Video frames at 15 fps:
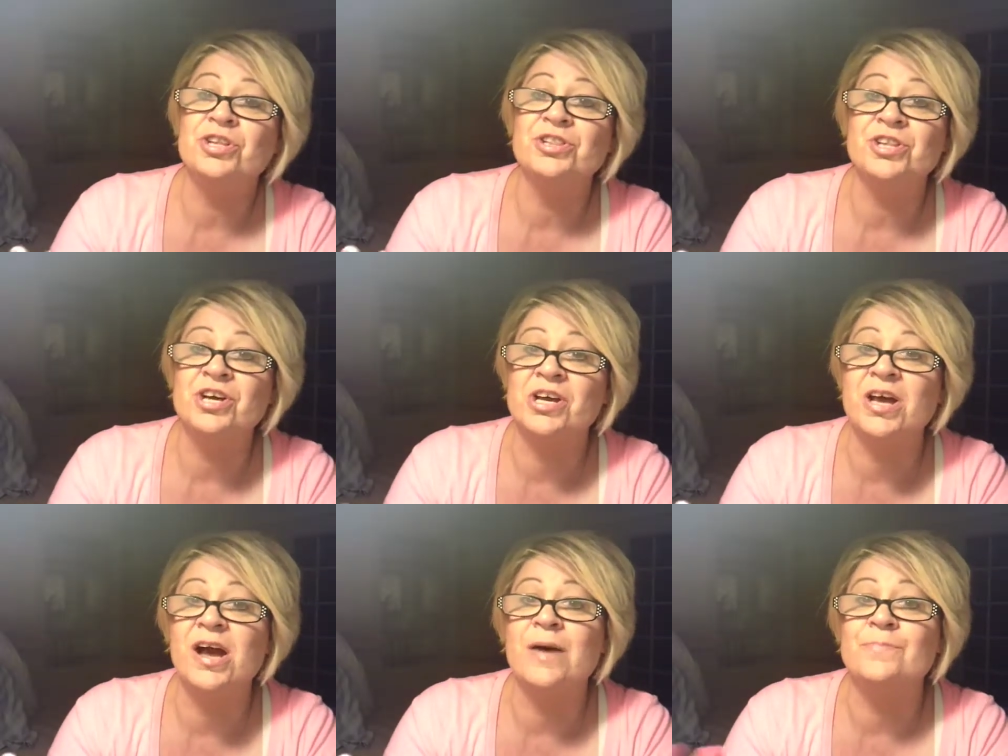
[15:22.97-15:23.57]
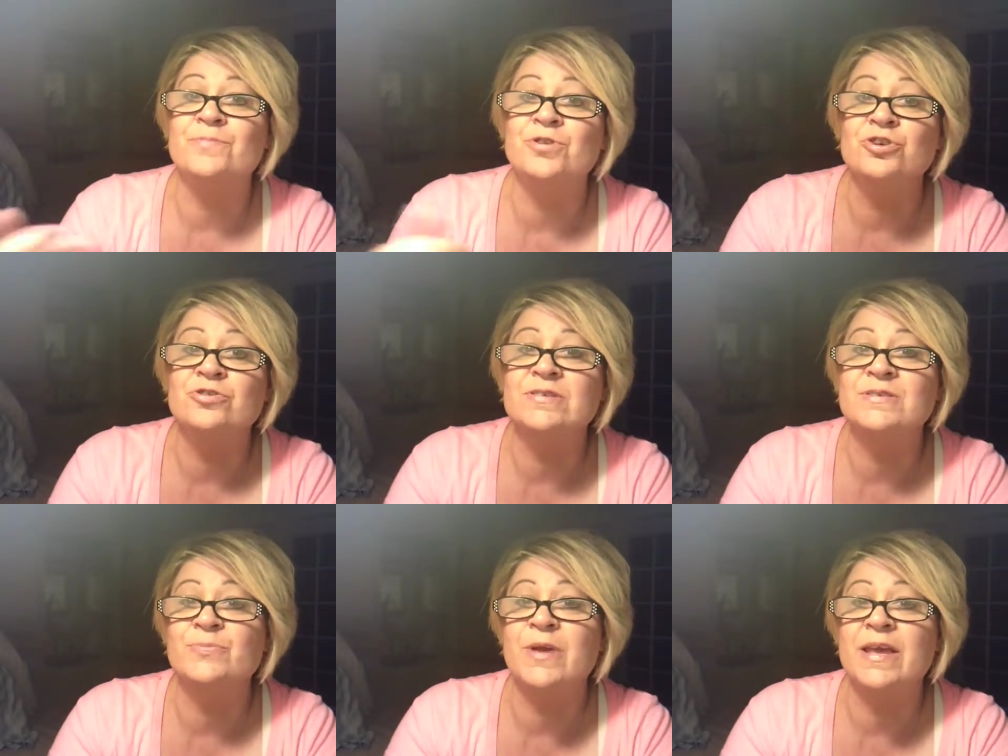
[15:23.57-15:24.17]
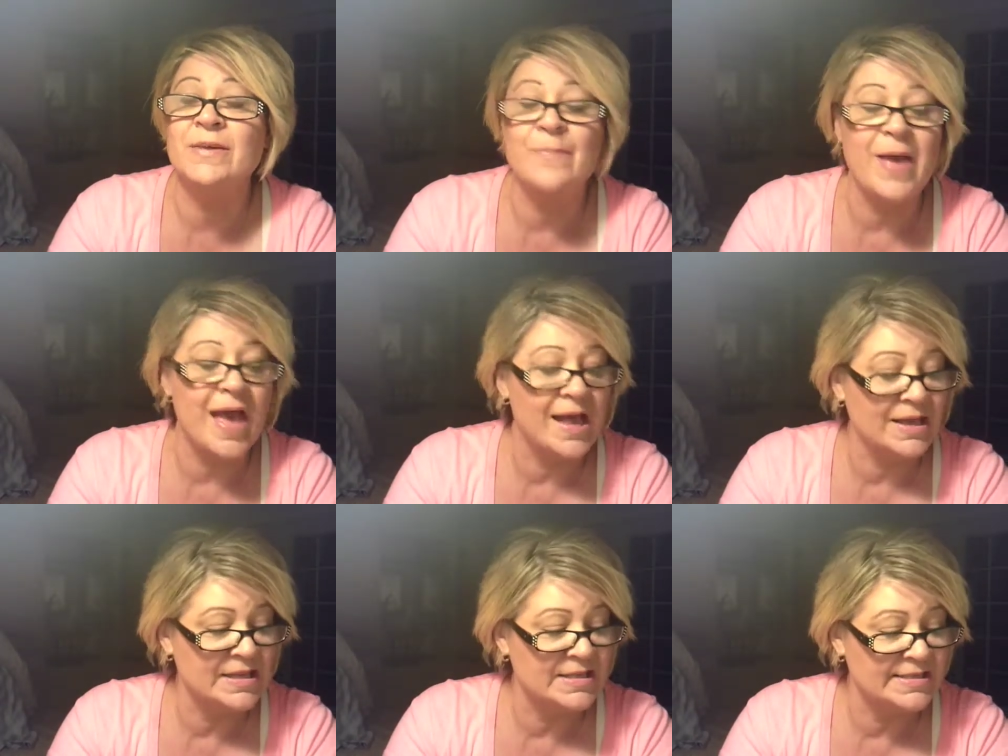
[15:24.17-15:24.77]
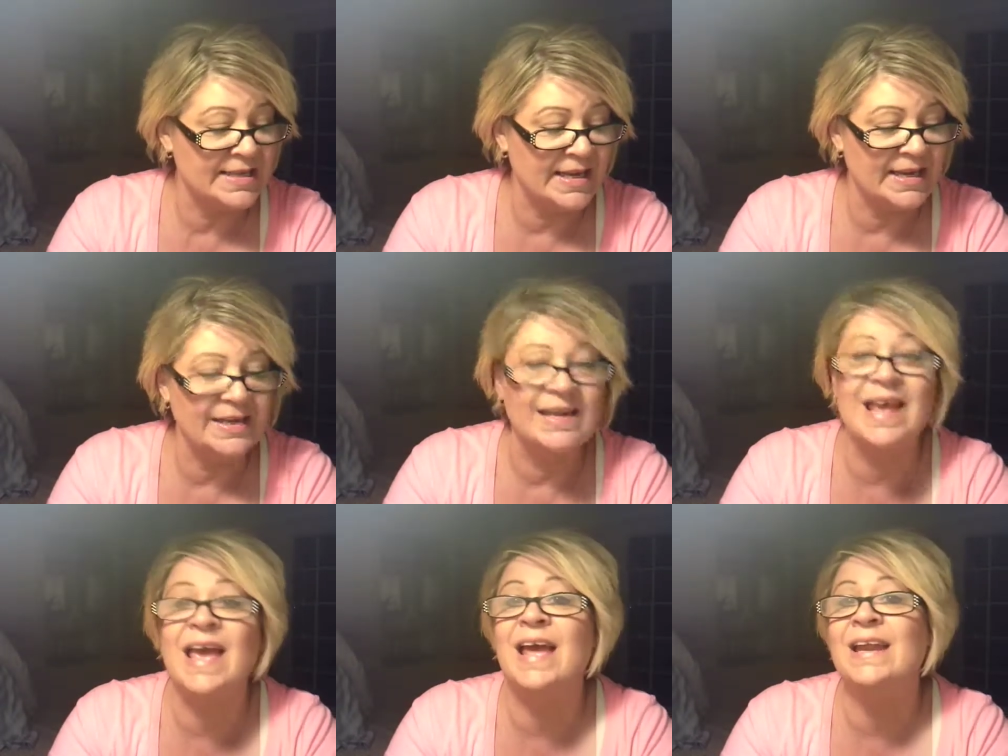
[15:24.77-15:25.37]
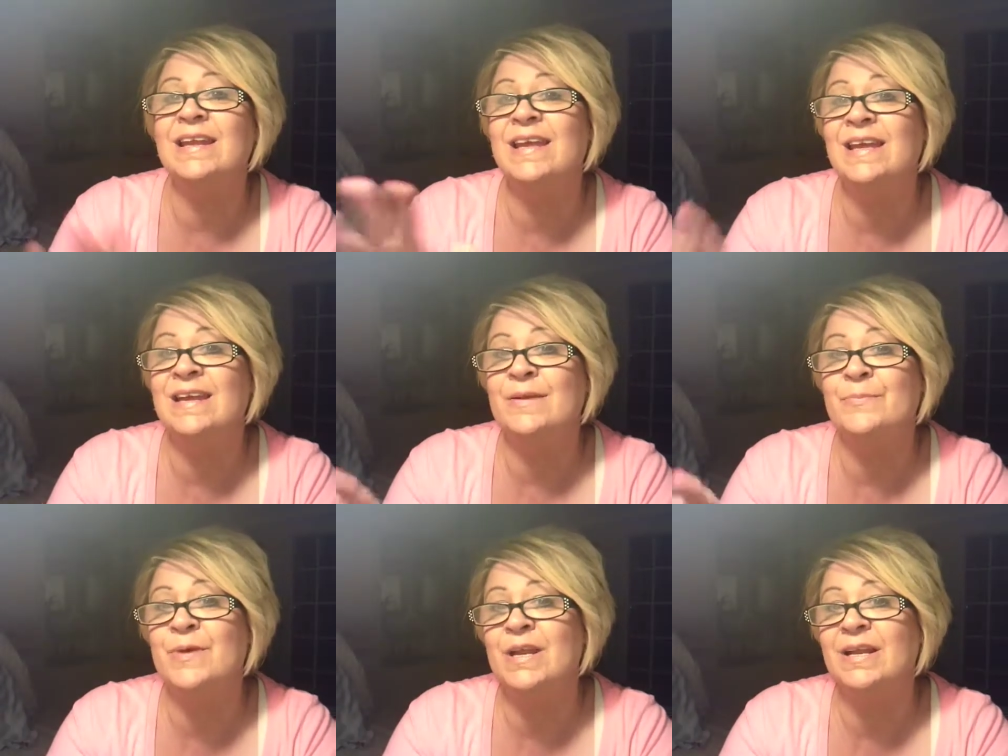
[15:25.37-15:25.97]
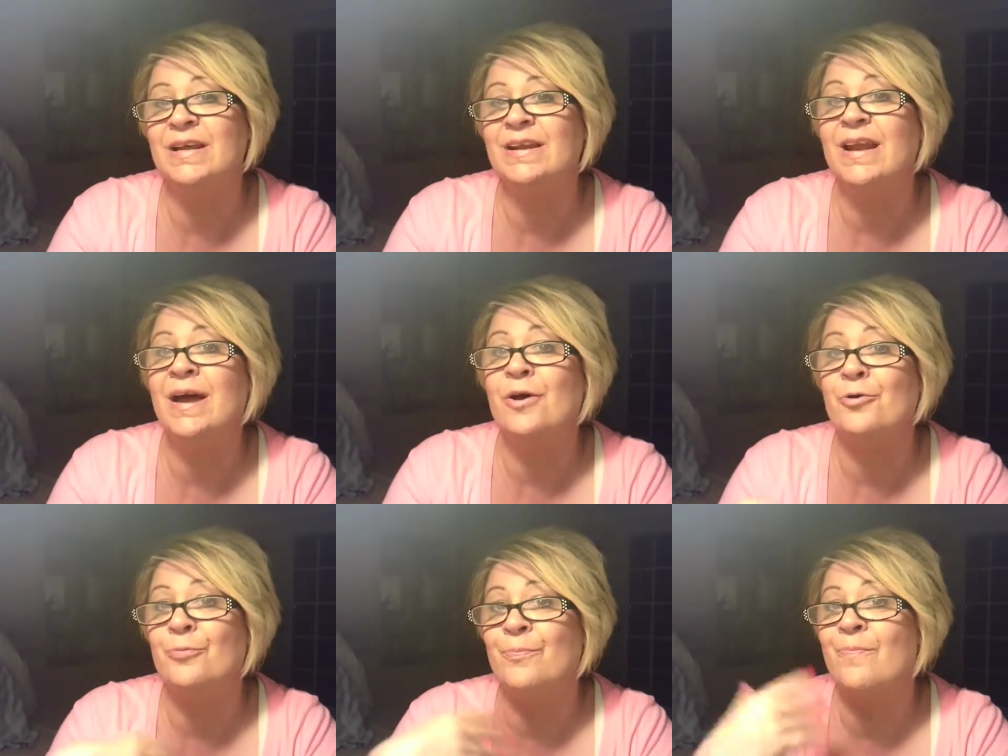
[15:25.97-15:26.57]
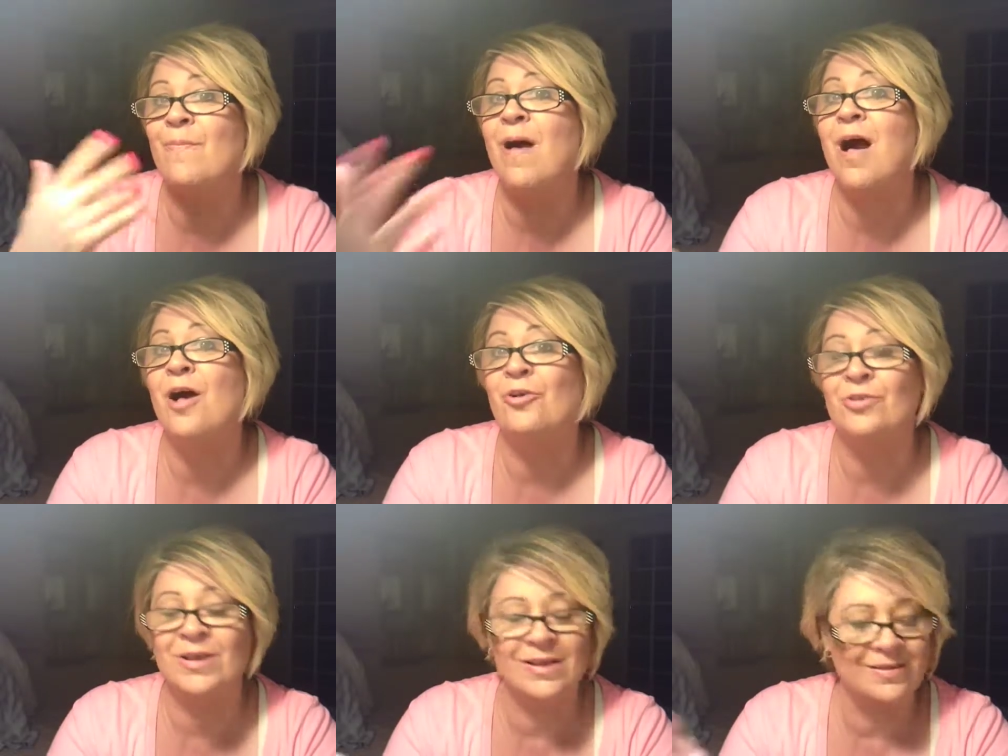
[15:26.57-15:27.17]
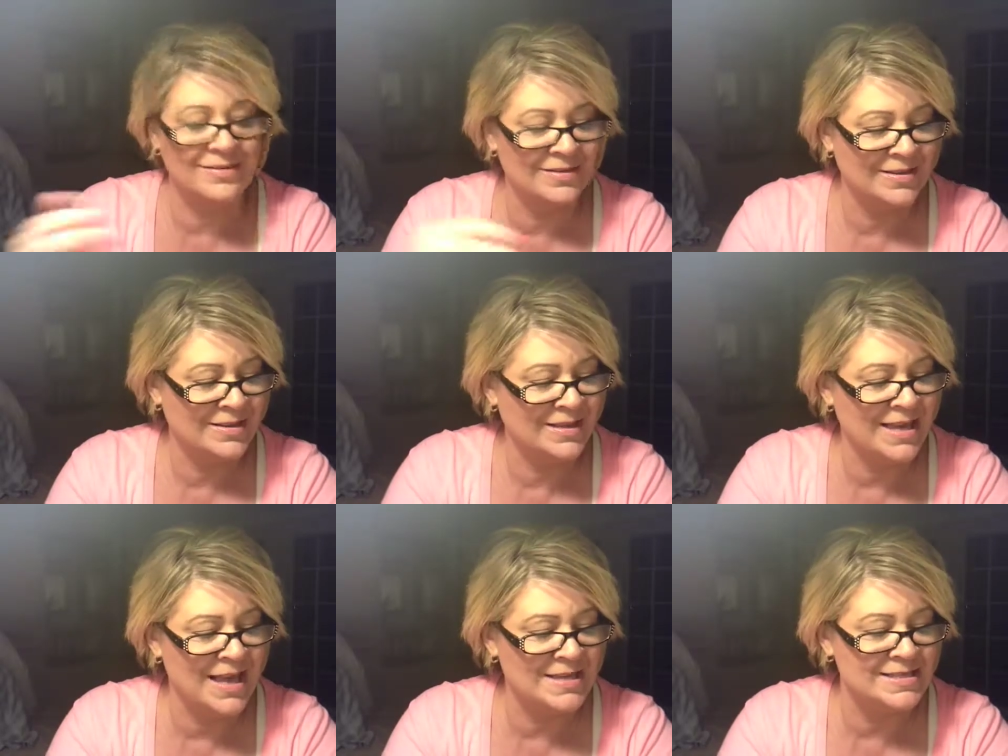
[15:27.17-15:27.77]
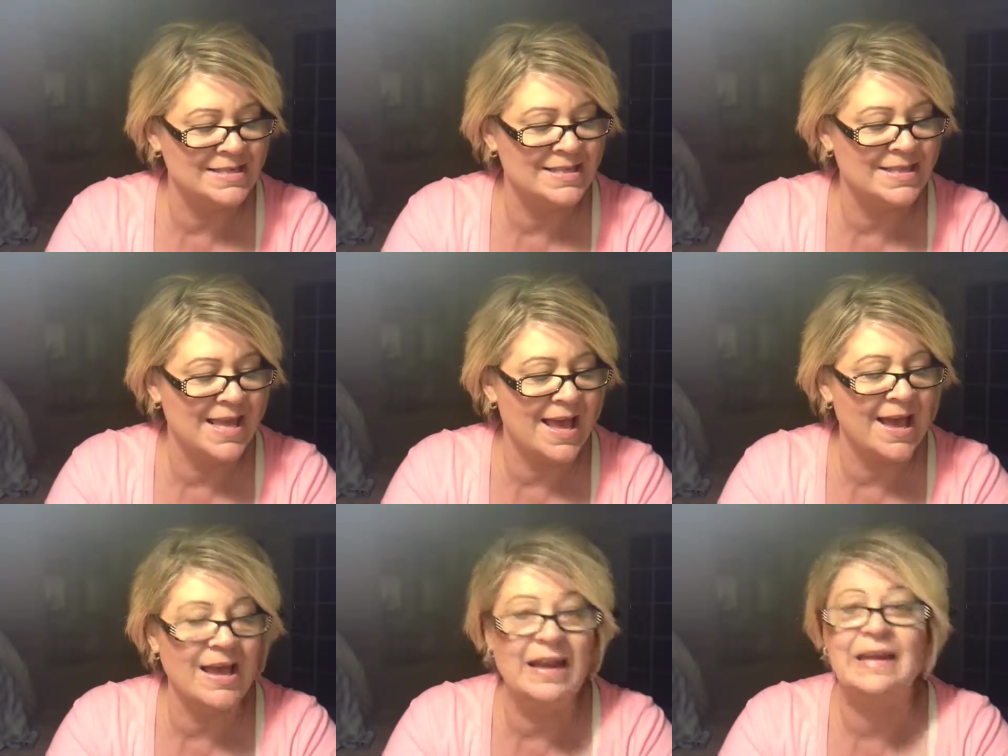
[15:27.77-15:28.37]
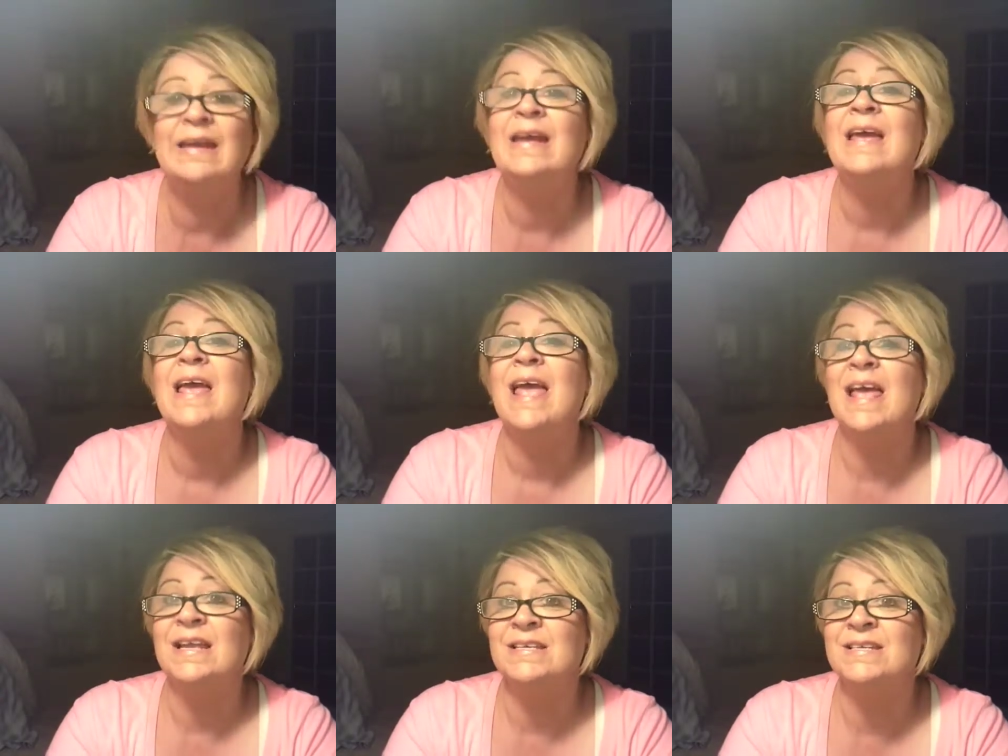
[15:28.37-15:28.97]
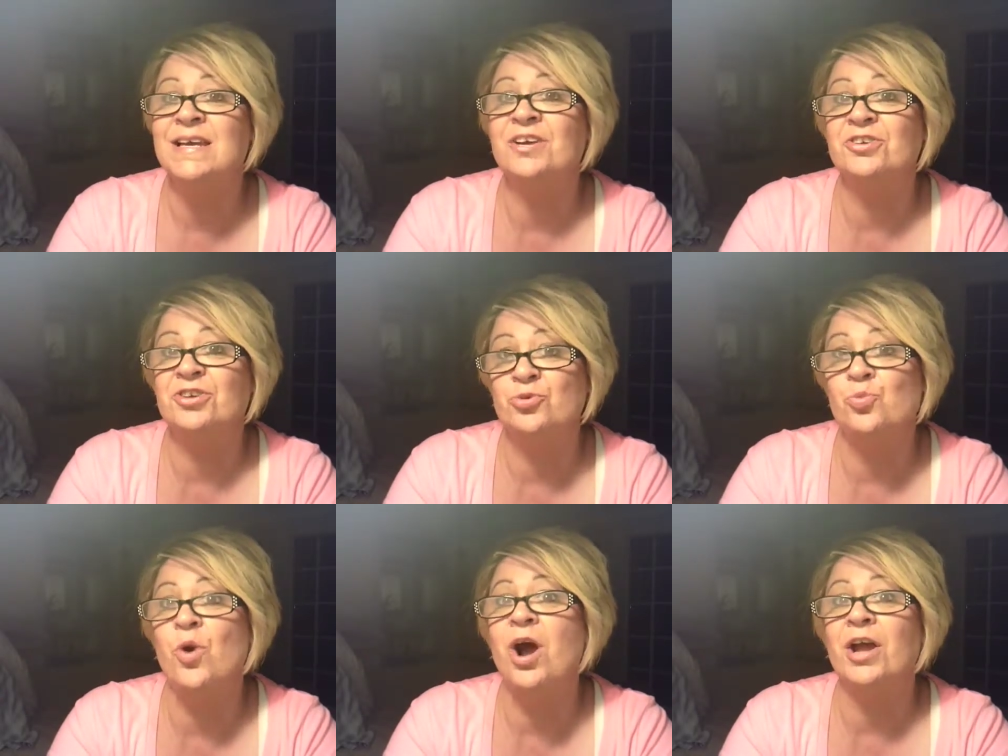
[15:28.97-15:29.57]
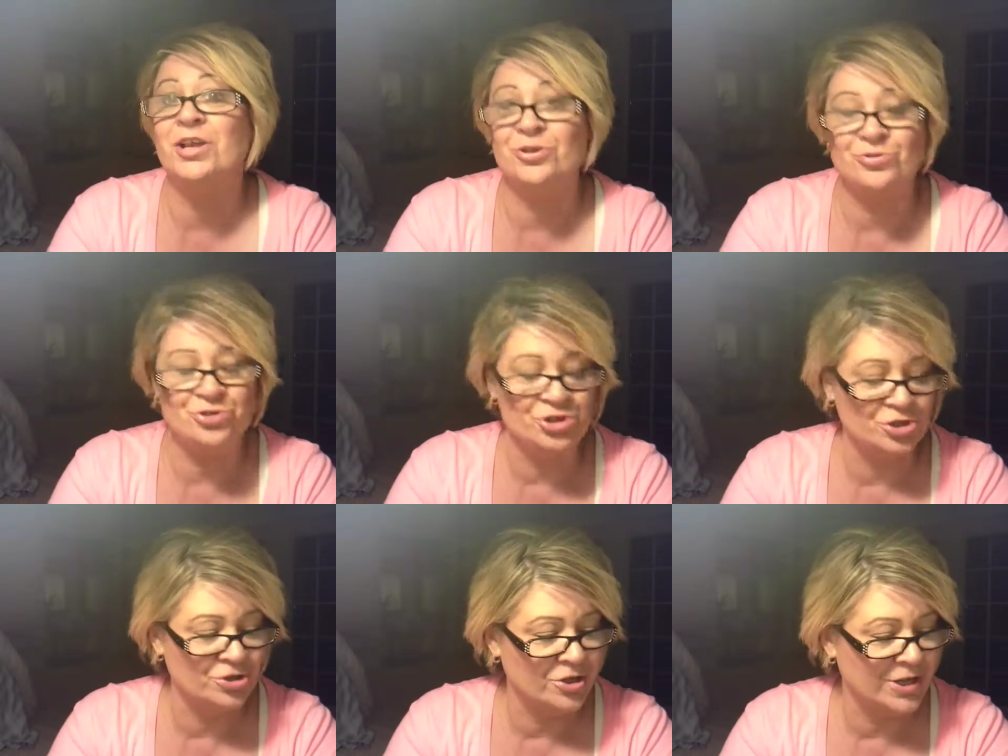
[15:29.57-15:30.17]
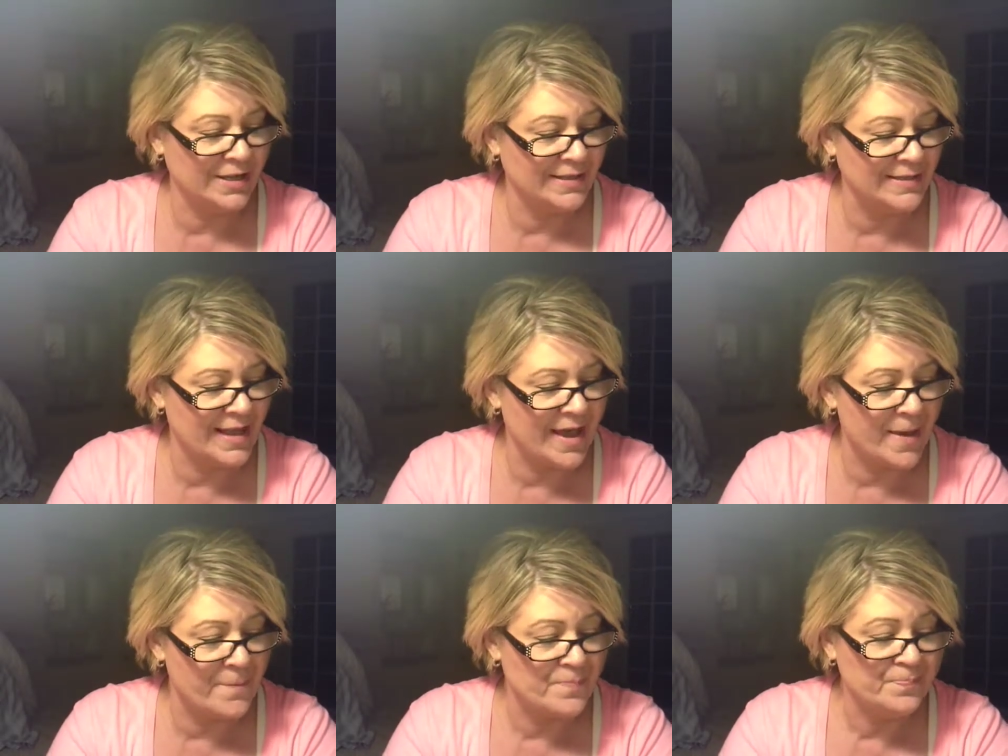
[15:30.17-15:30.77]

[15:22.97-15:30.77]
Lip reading: look up Newsweek magazine, and in a minute I'll get to that and tell you why you should look at that.